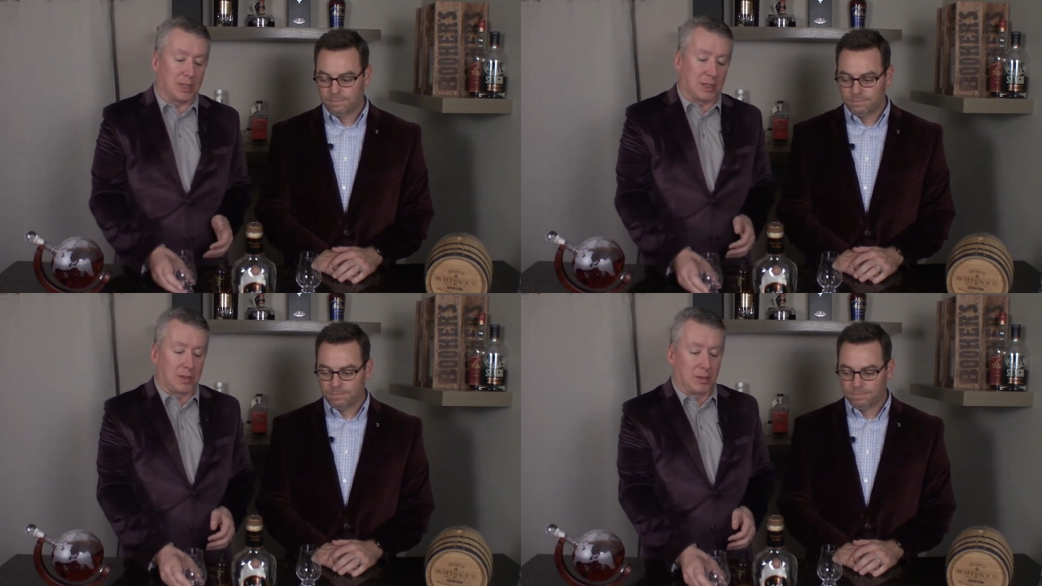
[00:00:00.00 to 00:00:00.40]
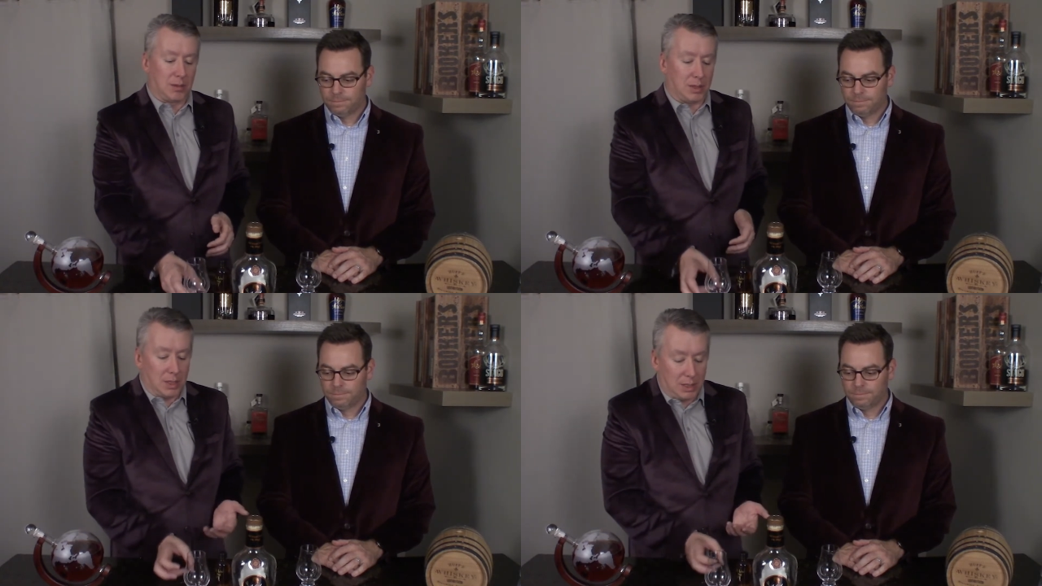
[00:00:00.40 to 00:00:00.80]
Speaker 1: it's
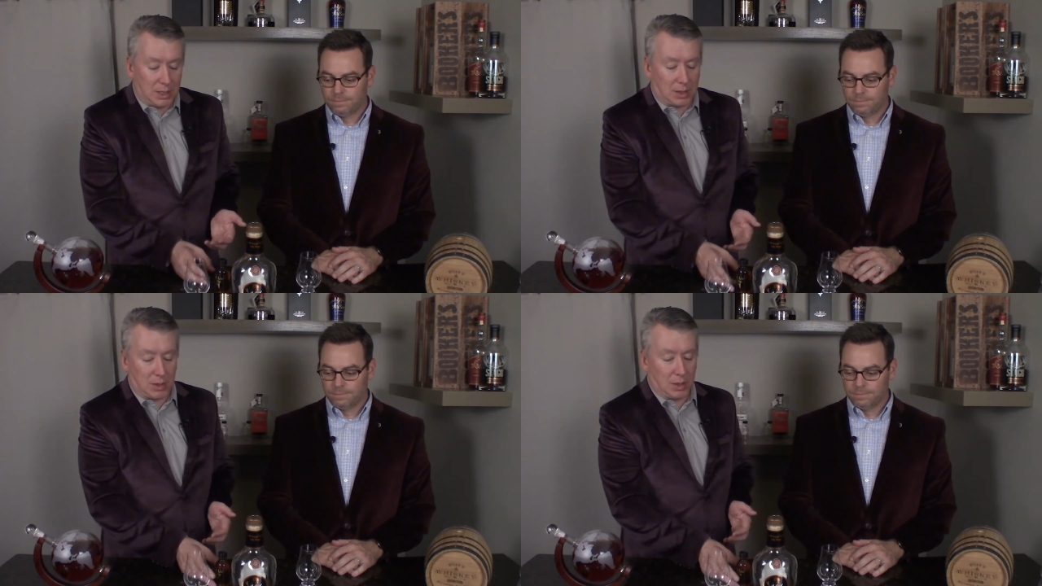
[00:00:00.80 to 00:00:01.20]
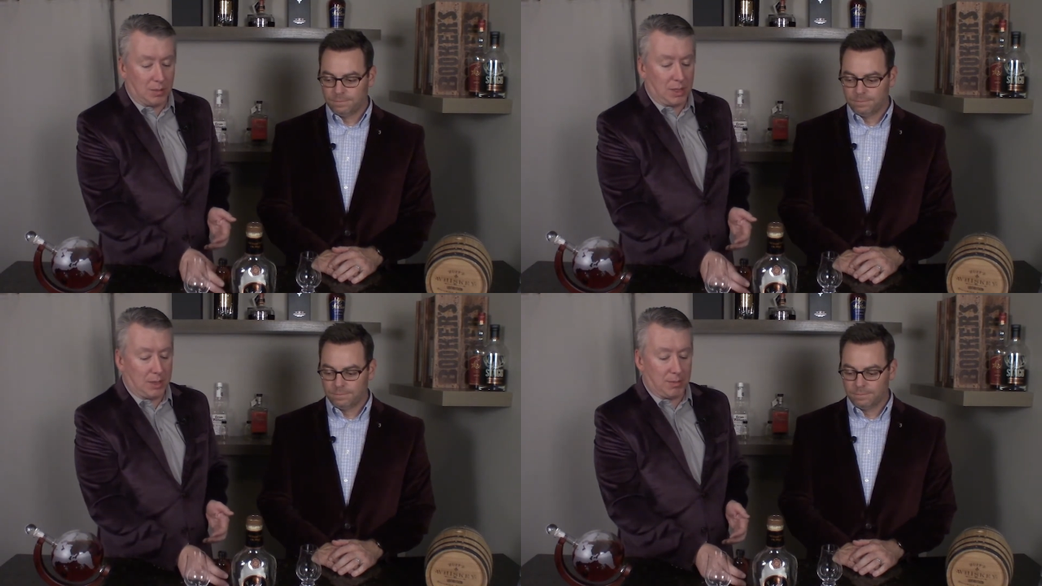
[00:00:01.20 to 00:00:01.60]
you know it's going
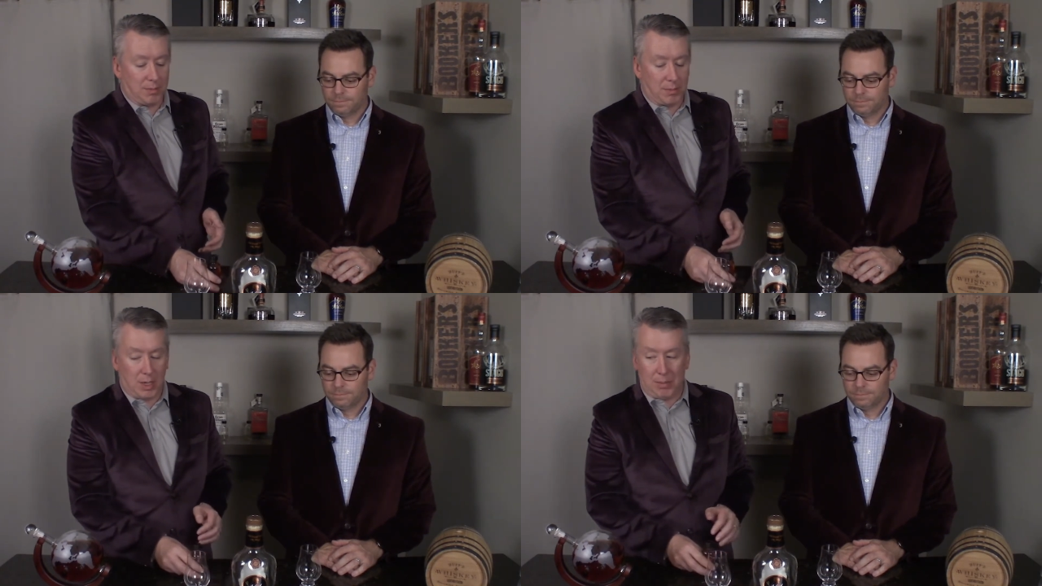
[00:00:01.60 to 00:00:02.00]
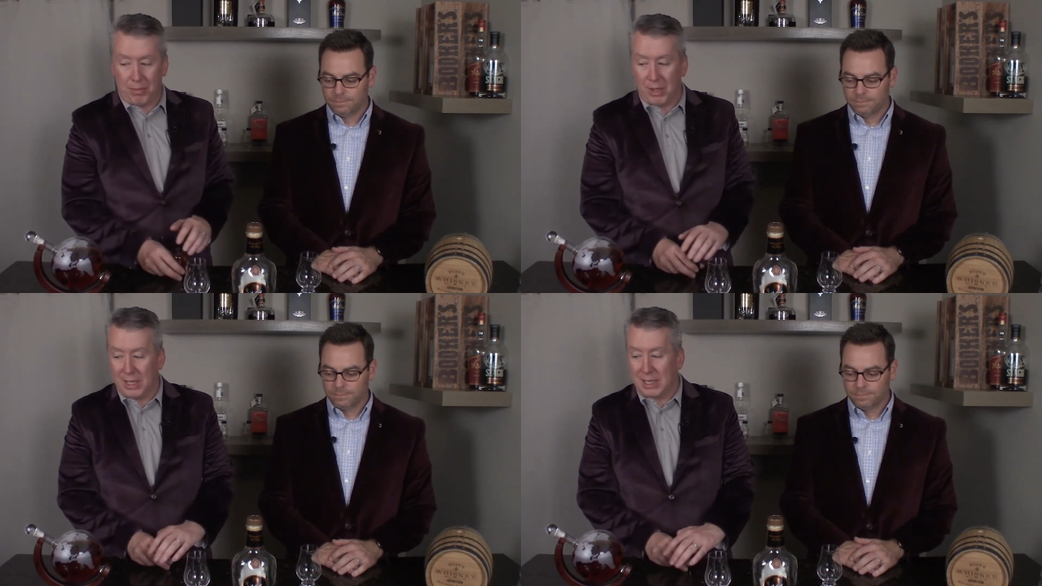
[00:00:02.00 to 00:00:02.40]
to be a, a
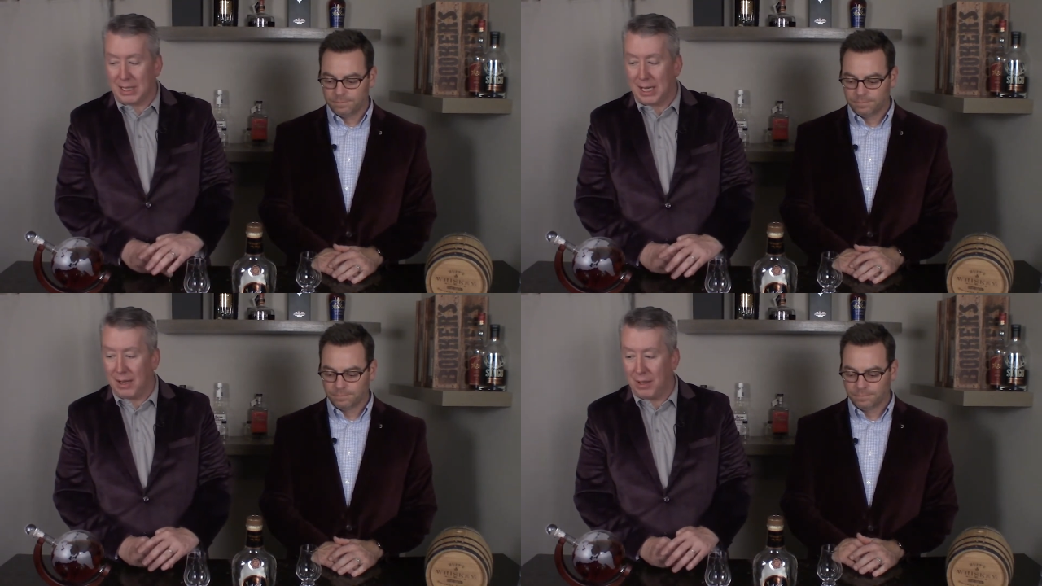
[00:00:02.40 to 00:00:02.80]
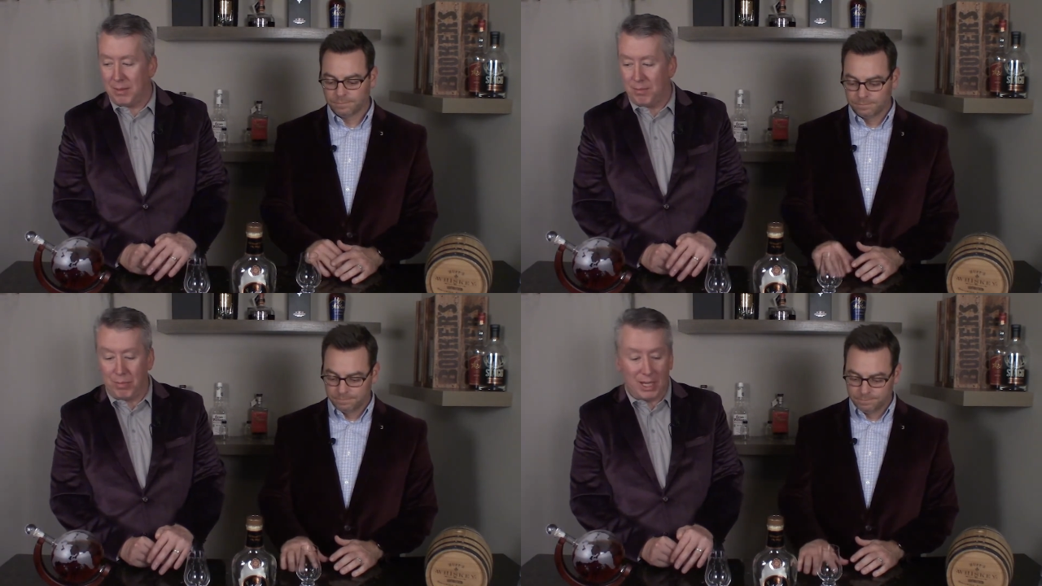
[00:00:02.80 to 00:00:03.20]
pretty
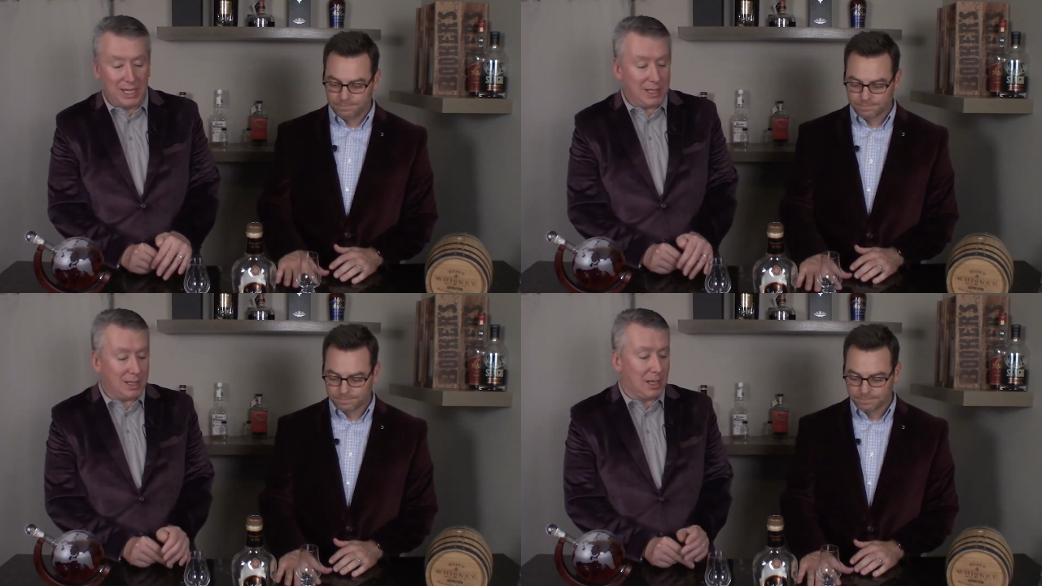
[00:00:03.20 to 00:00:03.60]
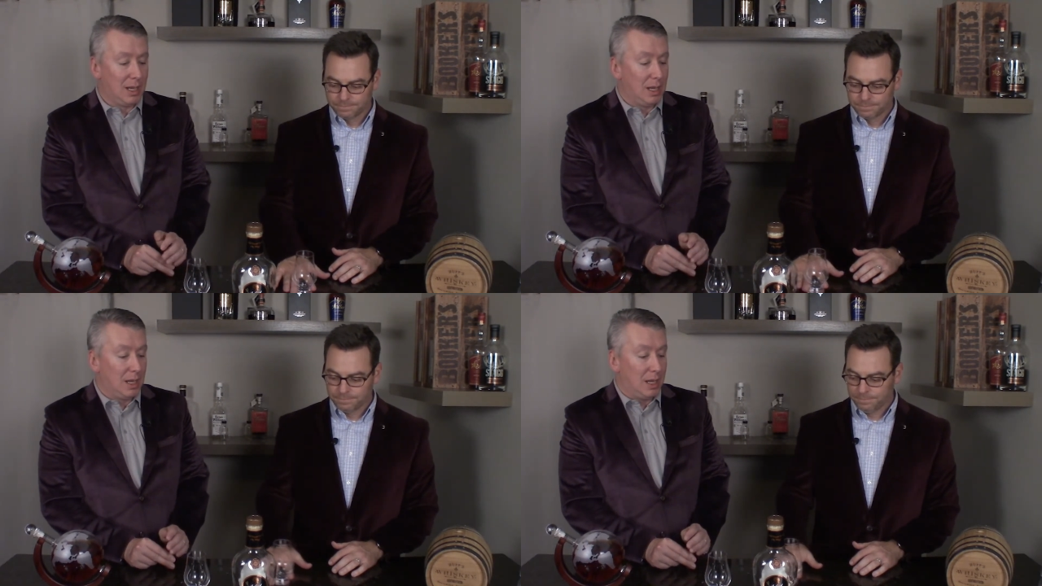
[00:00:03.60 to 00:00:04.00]
solid mm -hmm. blend.
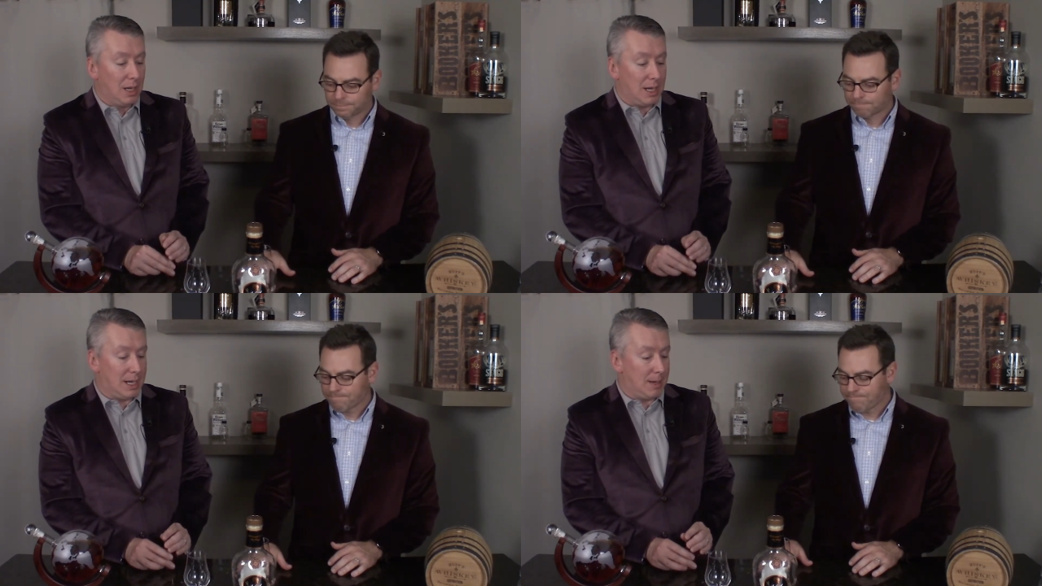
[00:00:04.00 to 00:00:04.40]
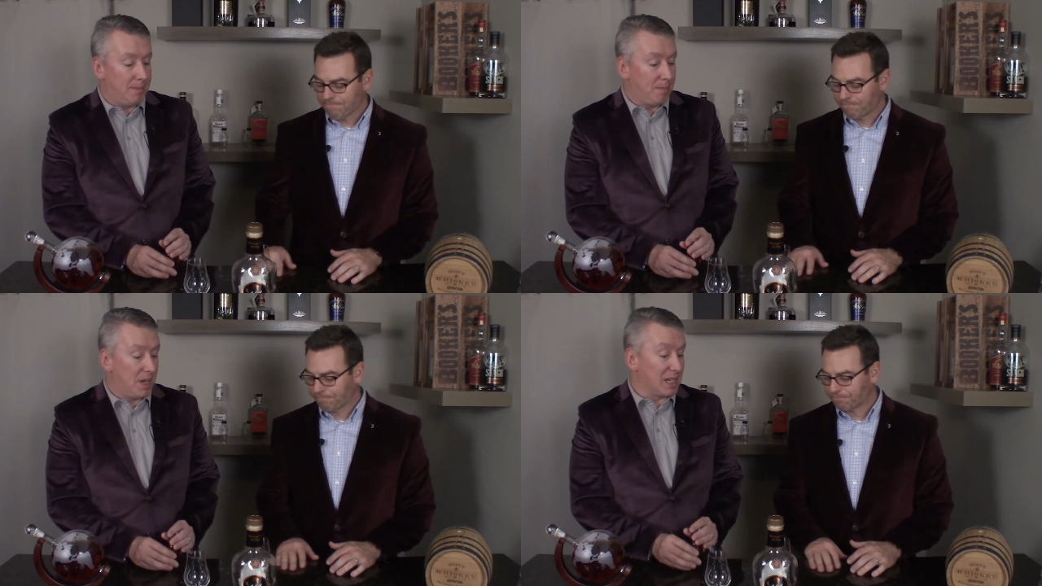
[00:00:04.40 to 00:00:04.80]

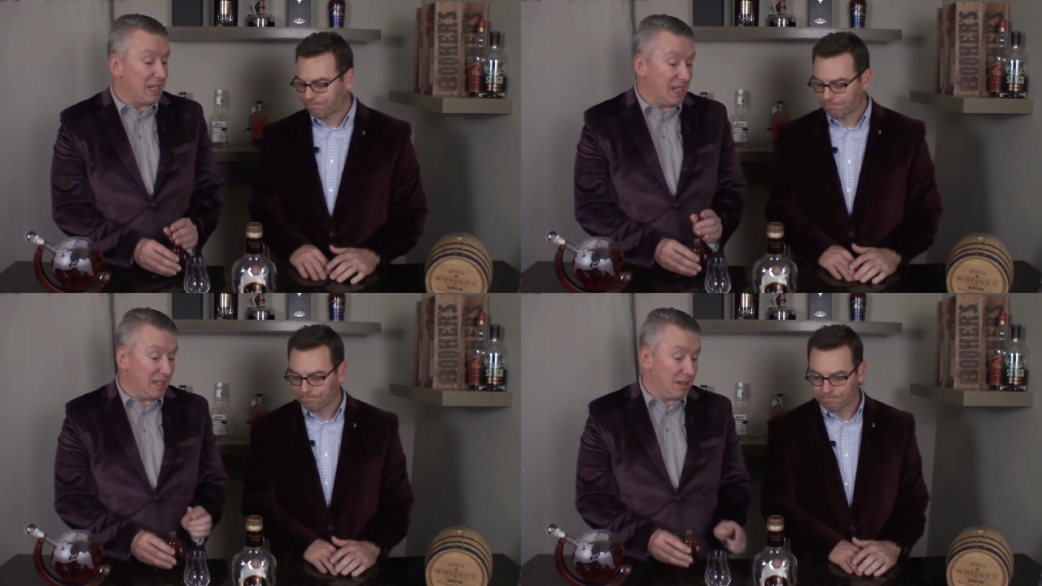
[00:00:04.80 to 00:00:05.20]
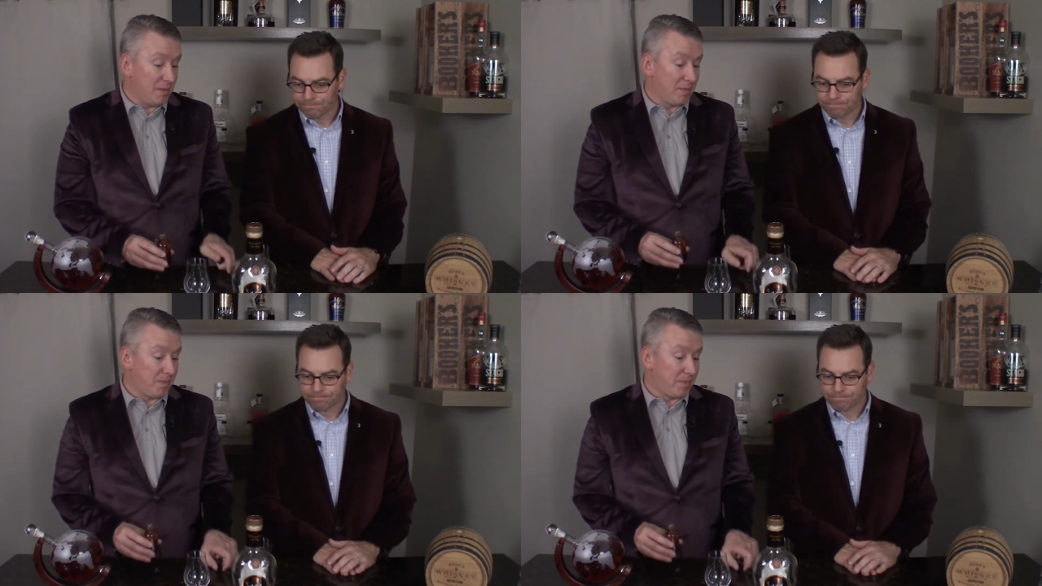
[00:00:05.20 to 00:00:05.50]
Um, again,